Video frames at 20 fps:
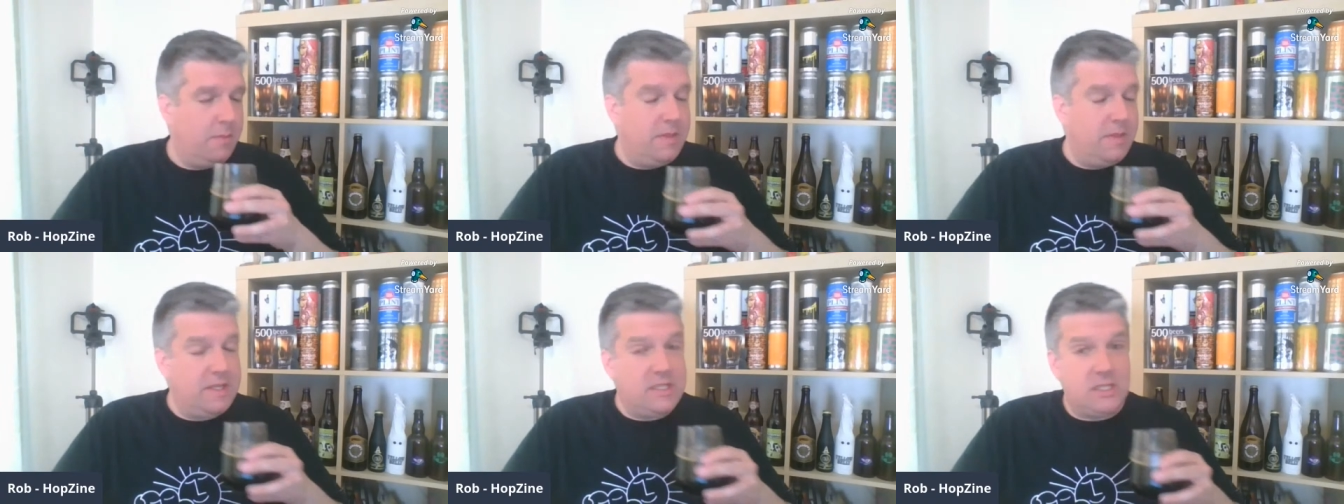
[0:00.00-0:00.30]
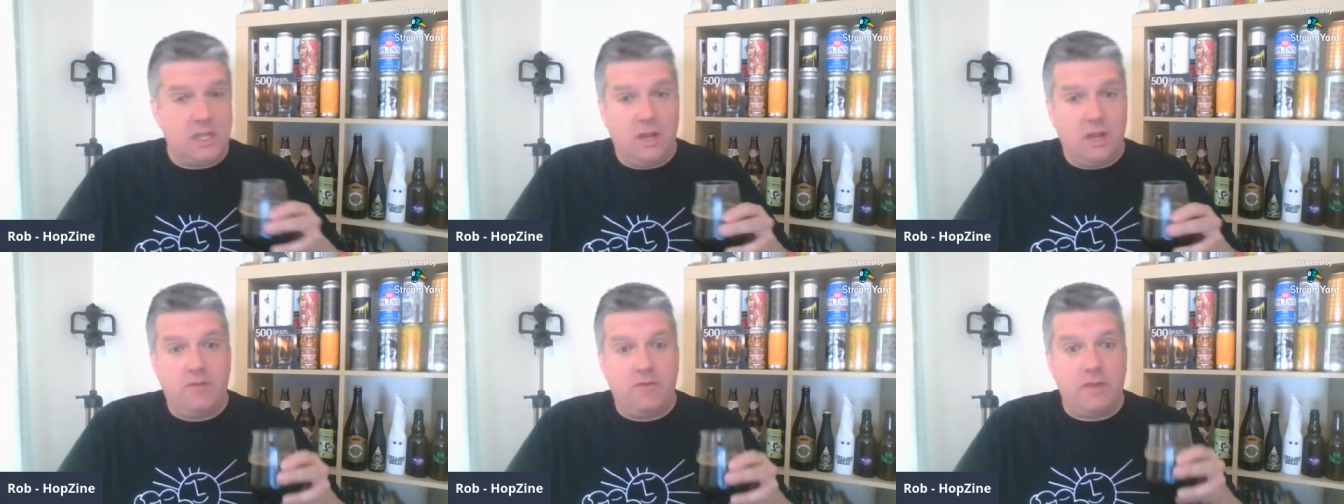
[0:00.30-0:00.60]
But this
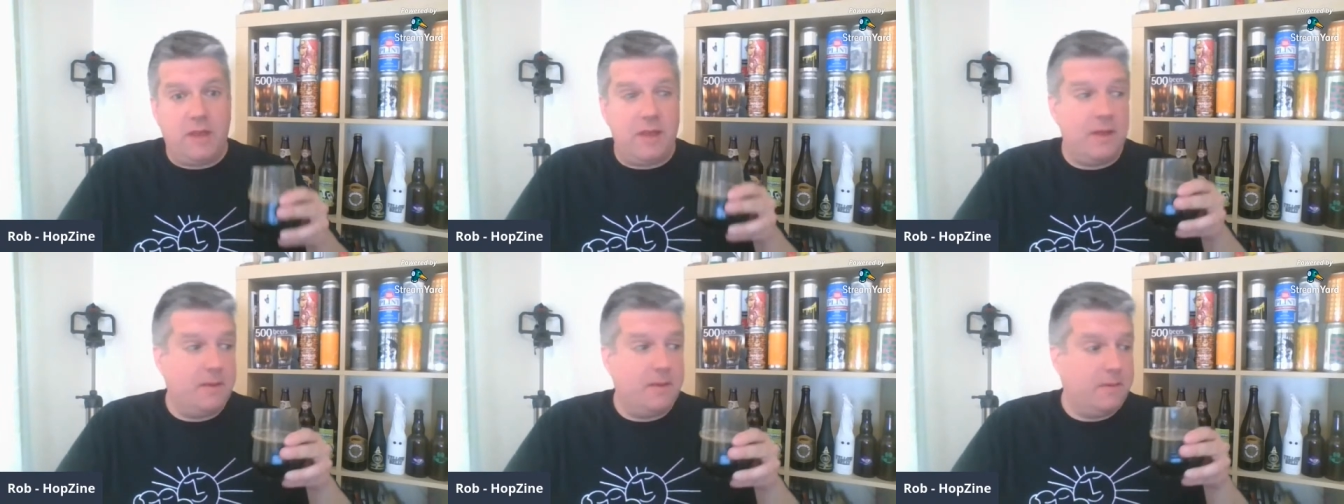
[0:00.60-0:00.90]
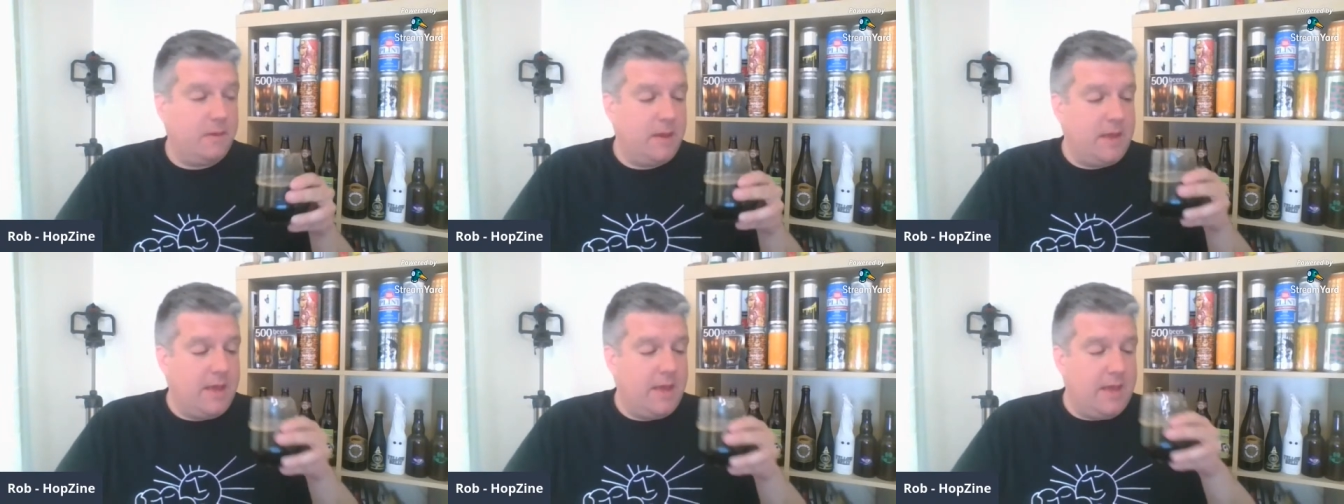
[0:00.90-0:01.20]
is lovely.
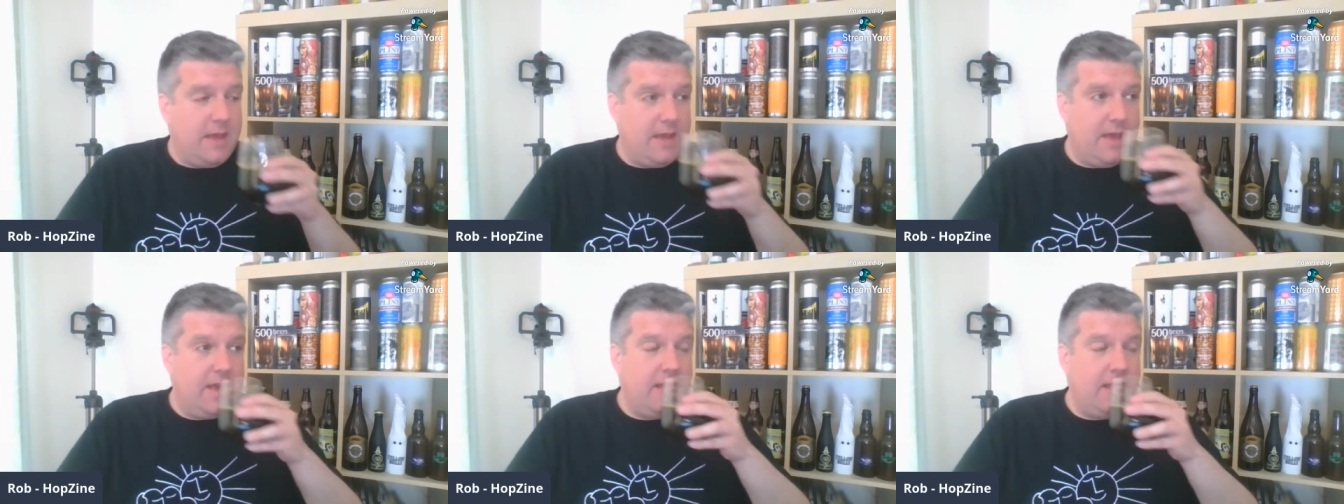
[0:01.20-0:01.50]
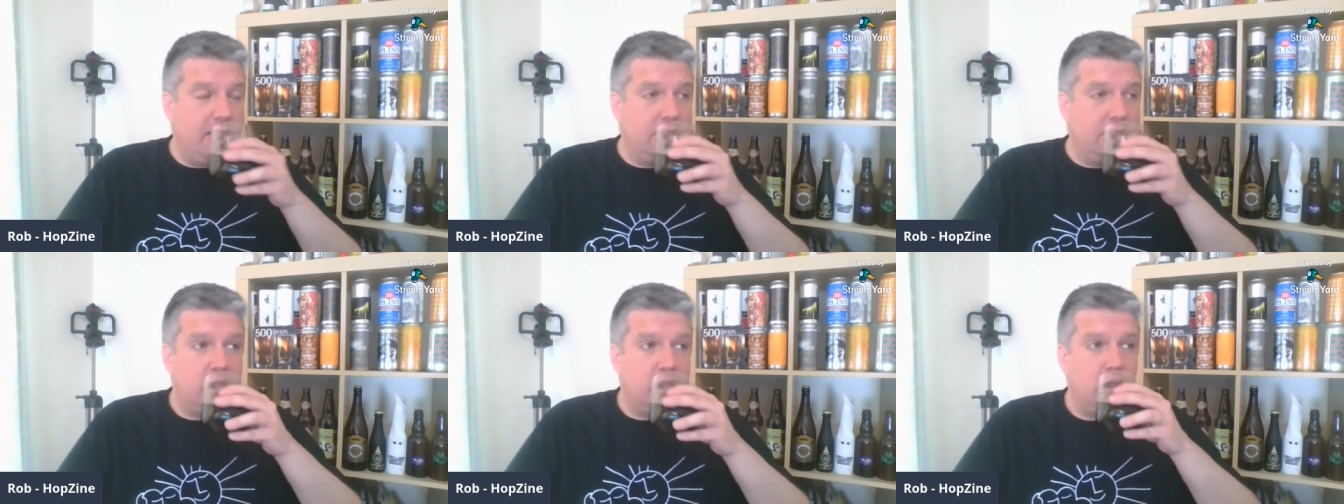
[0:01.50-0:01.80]
It
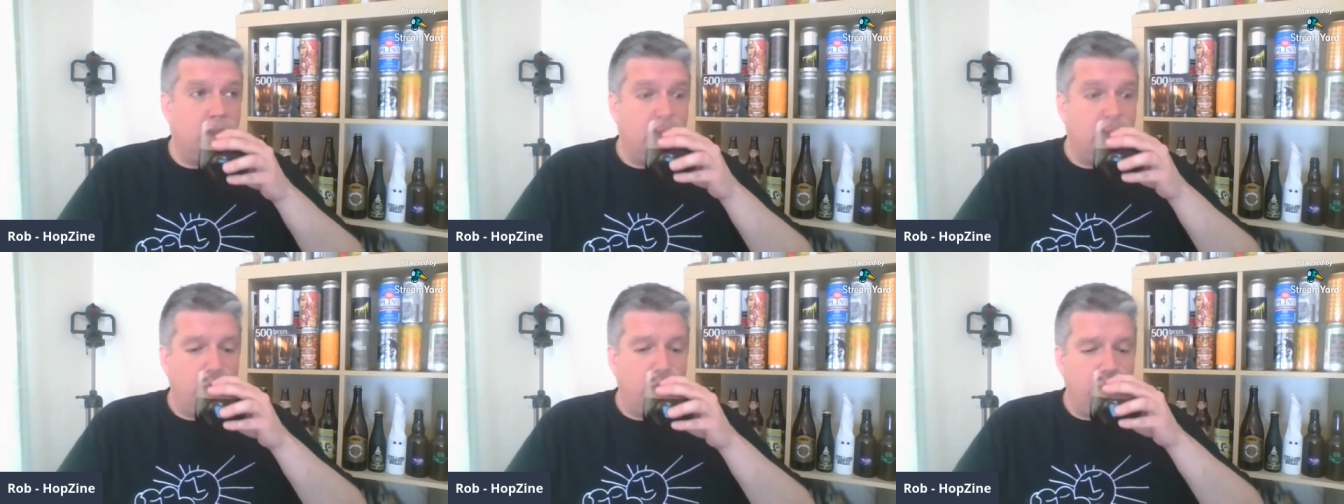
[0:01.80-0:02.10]
is.